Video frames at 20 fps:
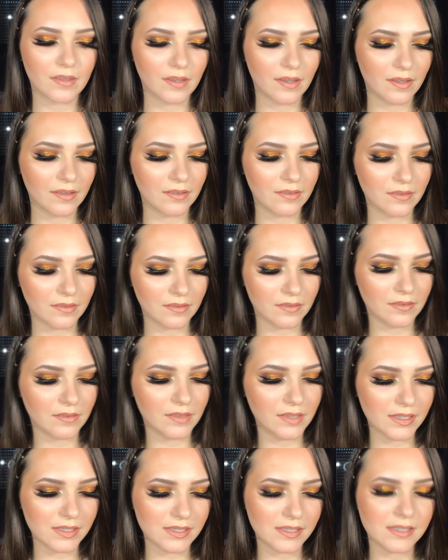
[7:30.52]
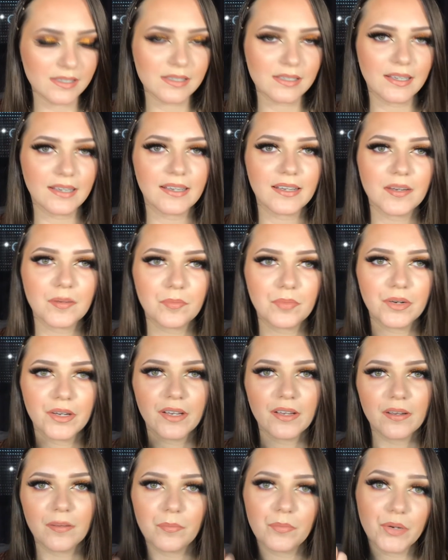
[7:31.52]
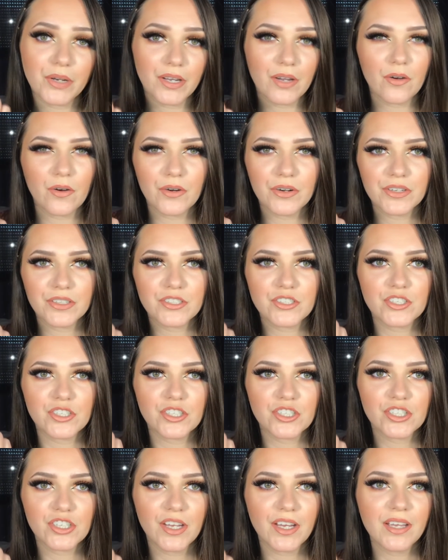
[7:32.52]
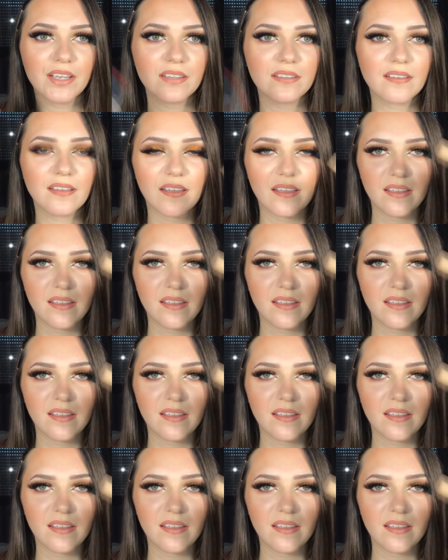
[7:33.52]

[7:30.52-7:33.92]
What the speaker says: and this is like brick orange shade,